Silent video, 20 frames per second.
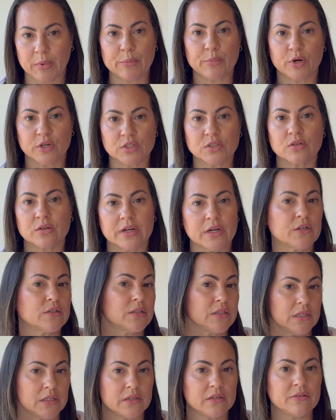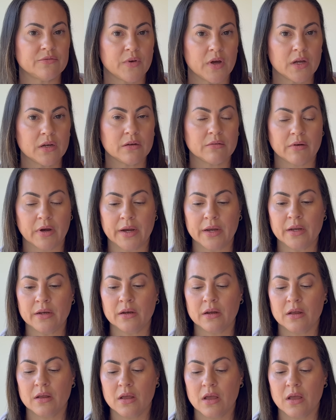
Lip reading: personal care sinking fund, right?